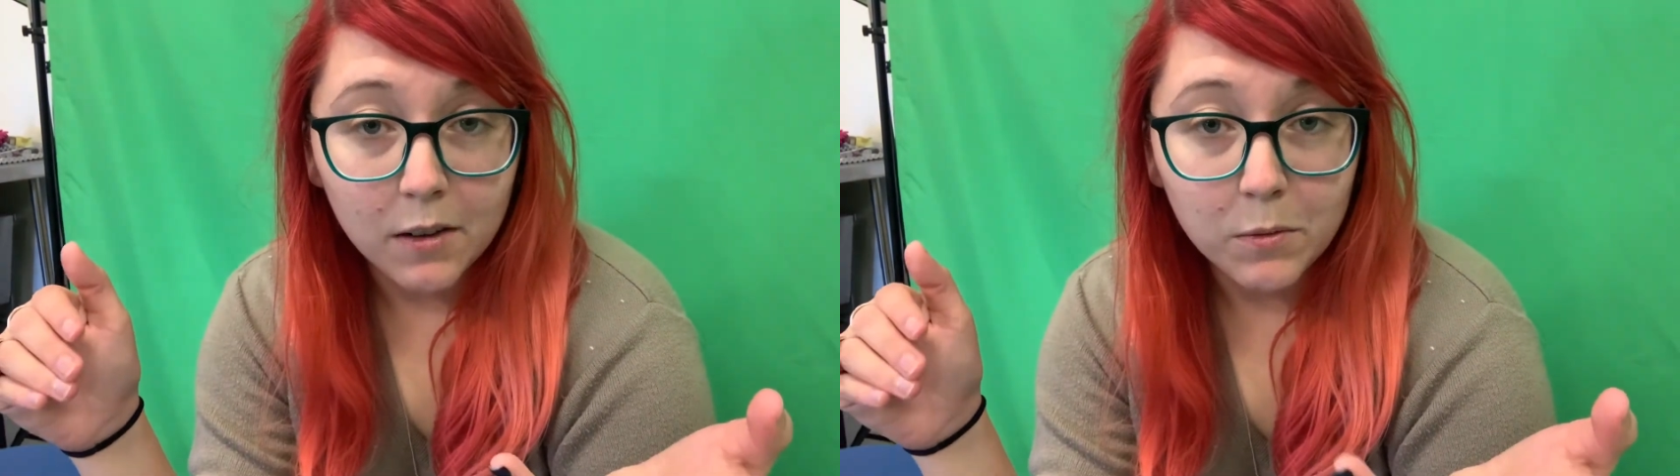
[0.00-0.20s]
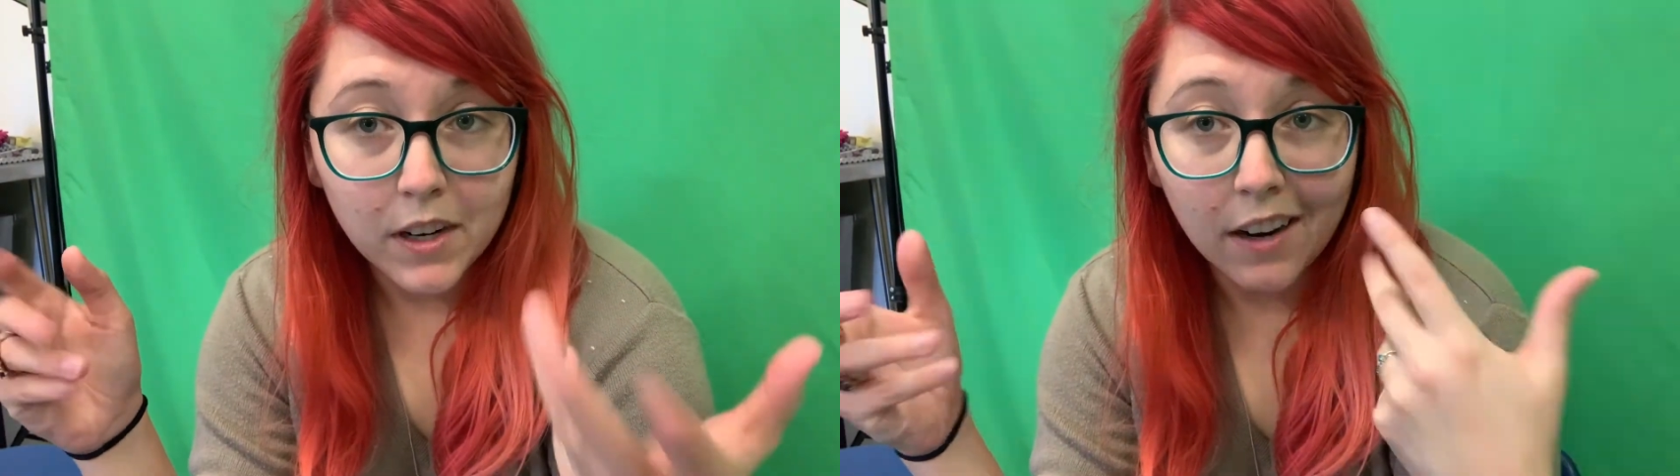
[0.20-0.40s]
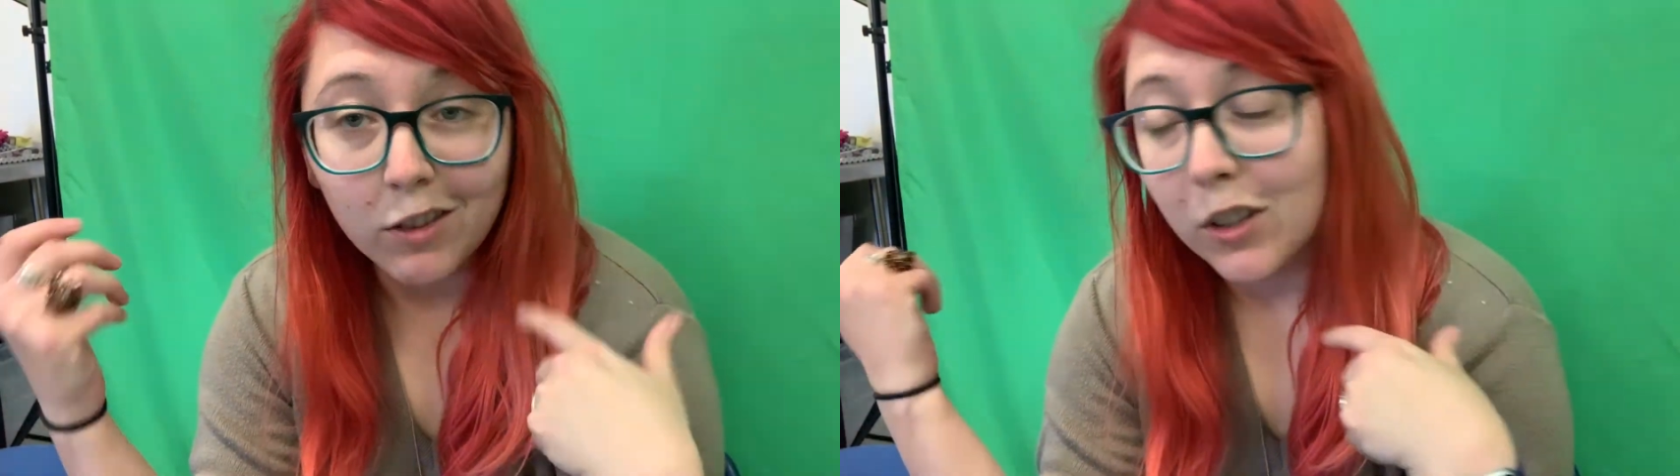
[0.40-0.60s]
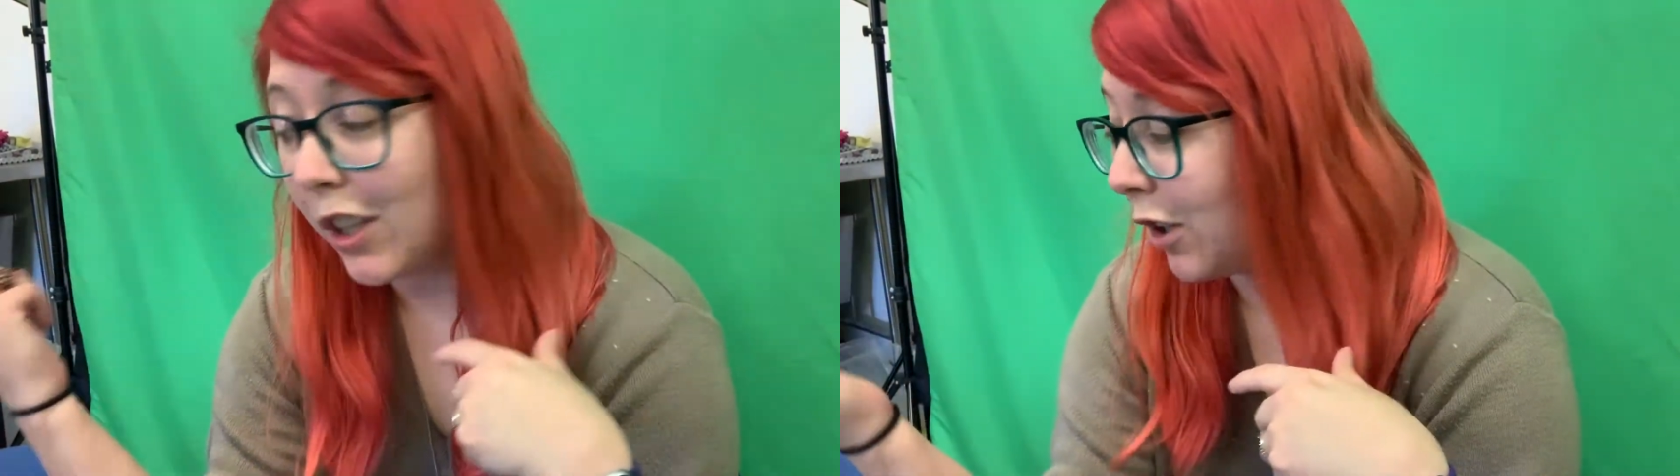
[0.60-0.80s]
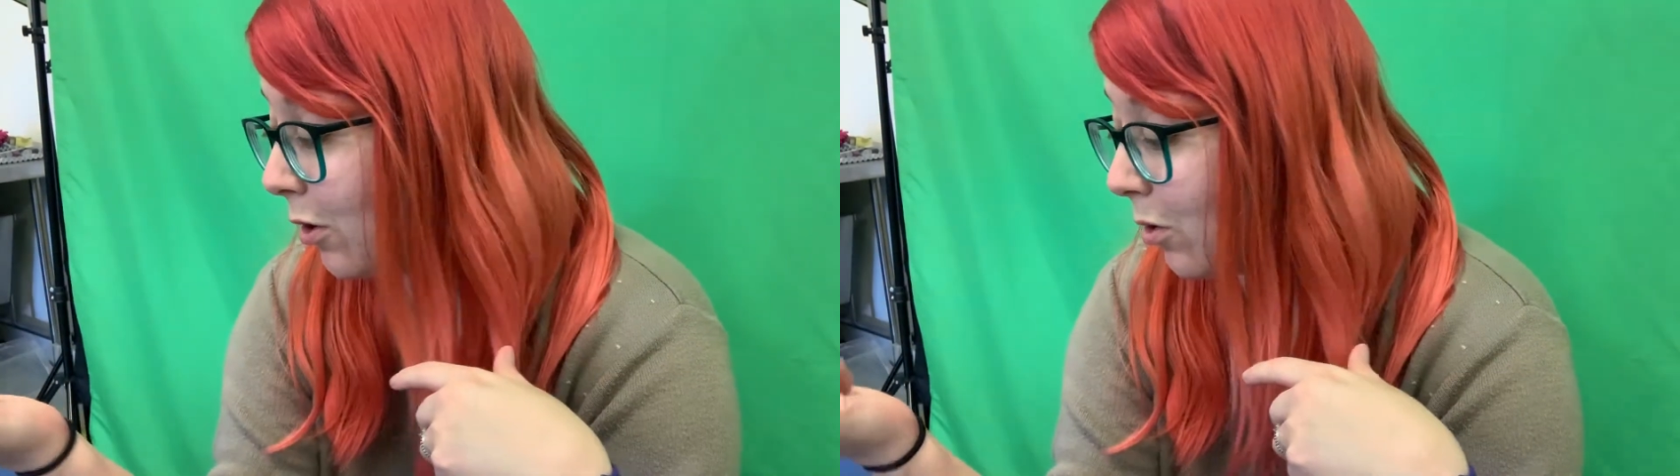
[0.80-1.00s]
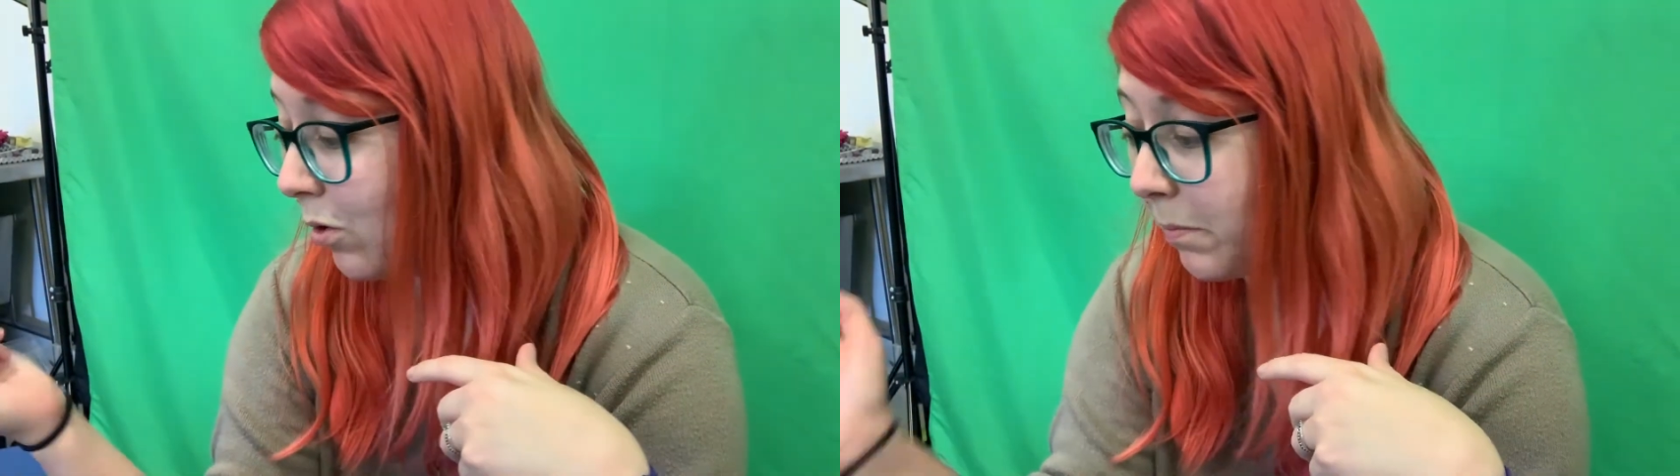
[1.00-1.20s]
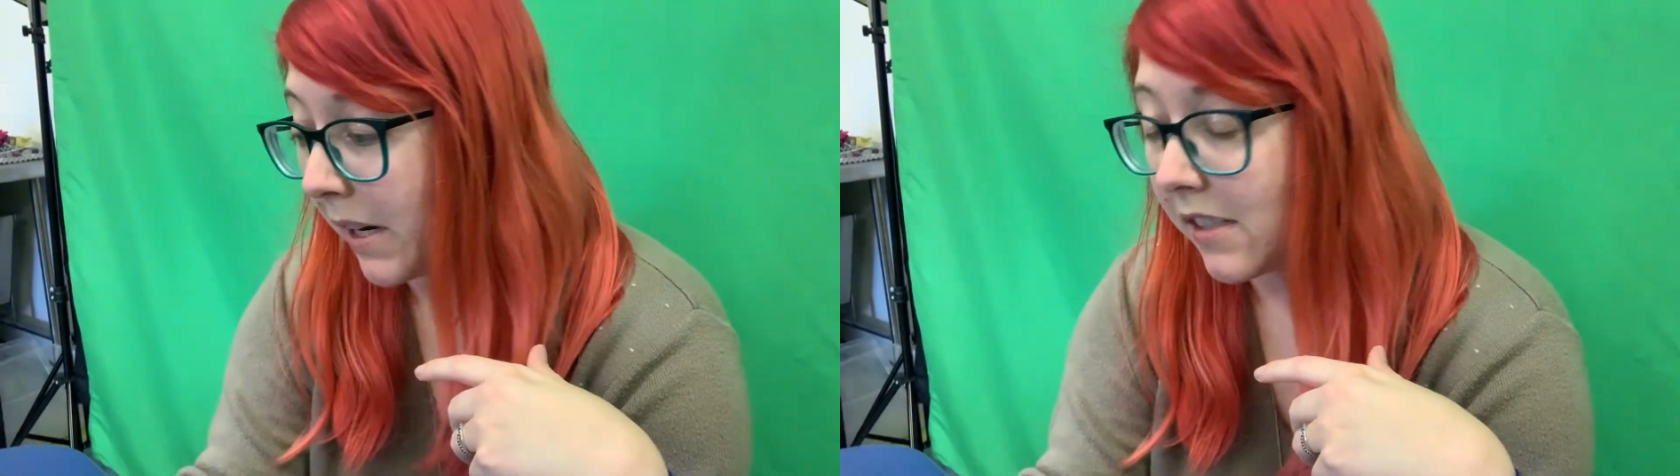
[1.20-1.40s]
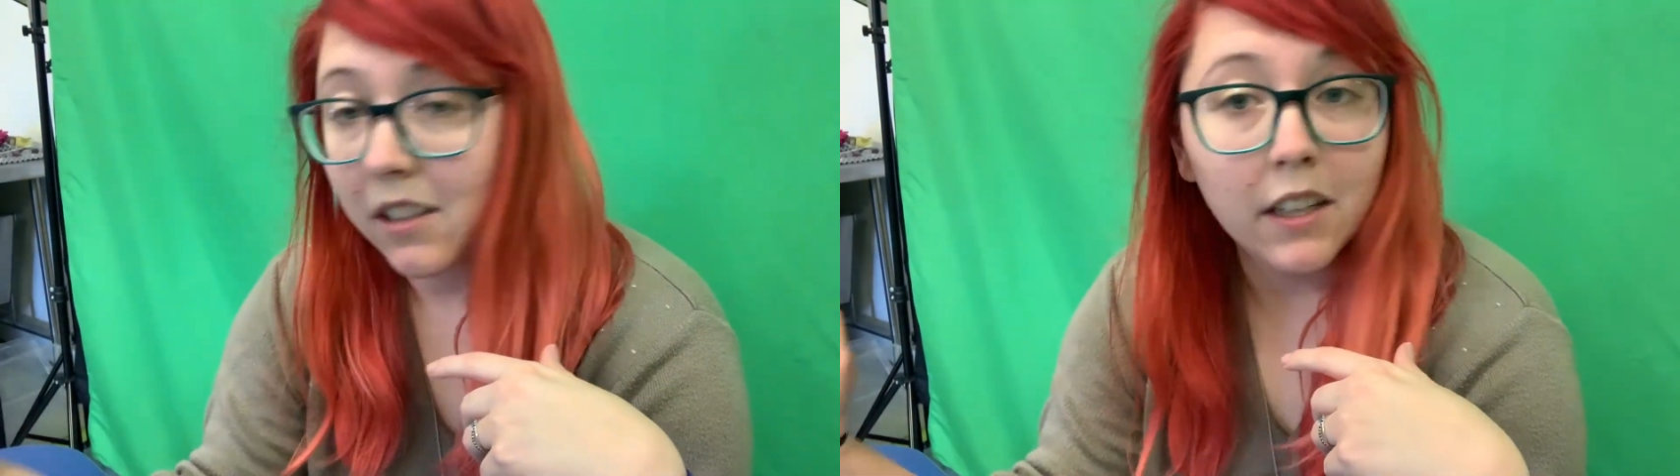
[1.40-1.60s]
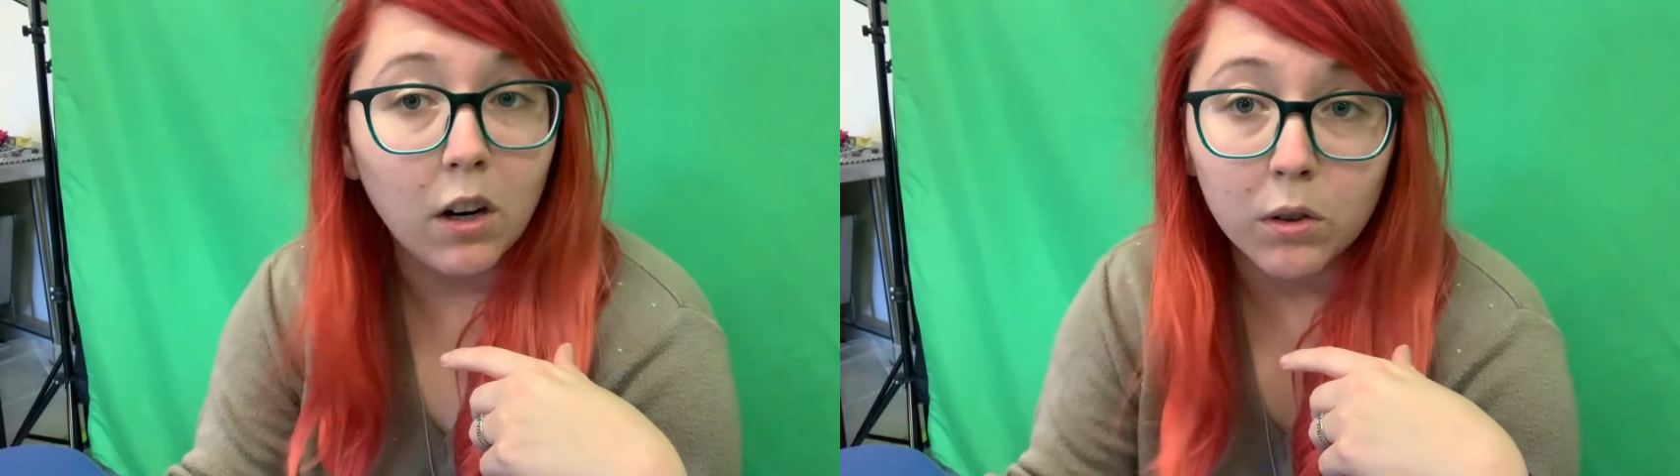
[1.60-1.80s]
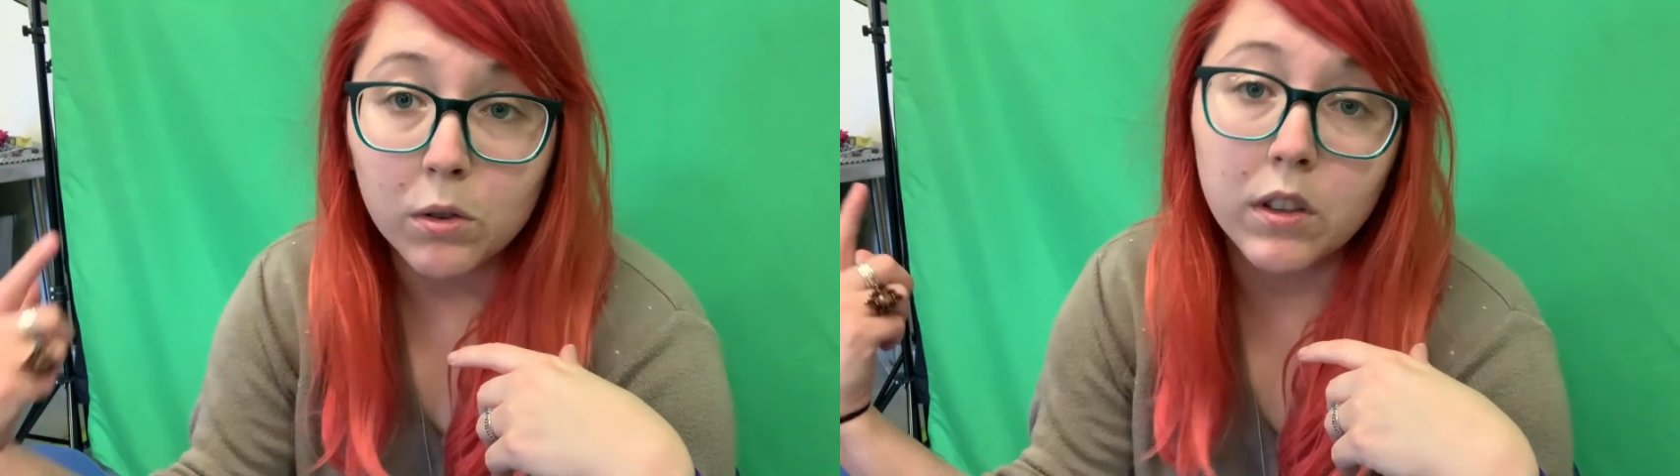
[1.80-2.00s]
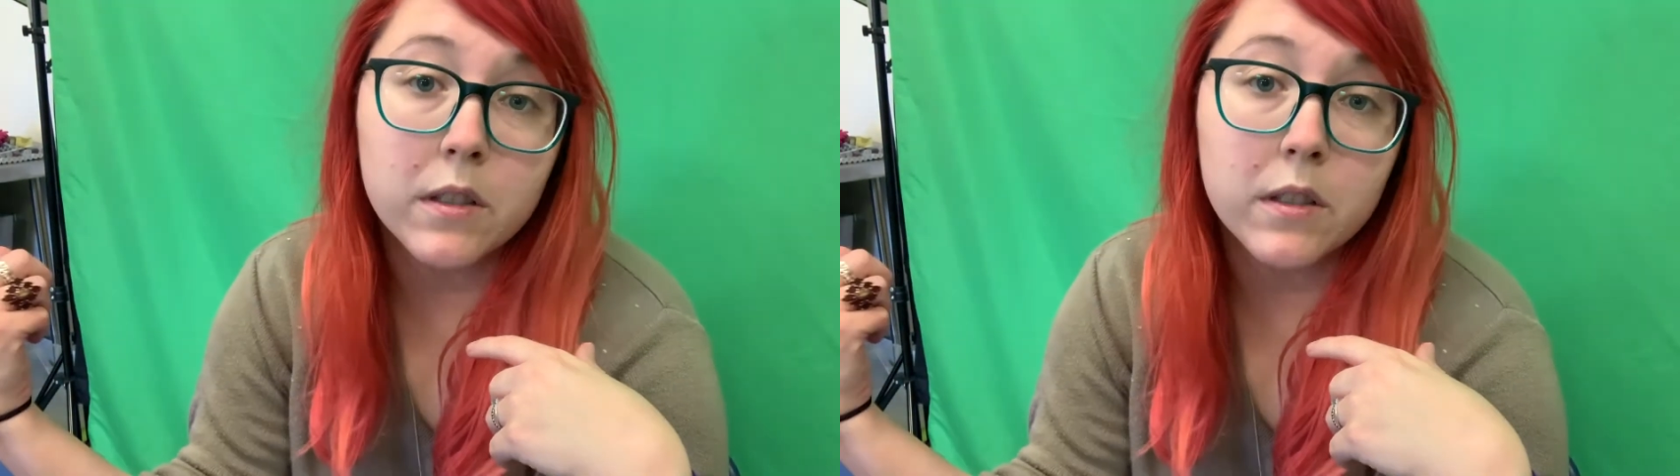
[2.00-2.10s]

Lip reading: whenever you basically go through this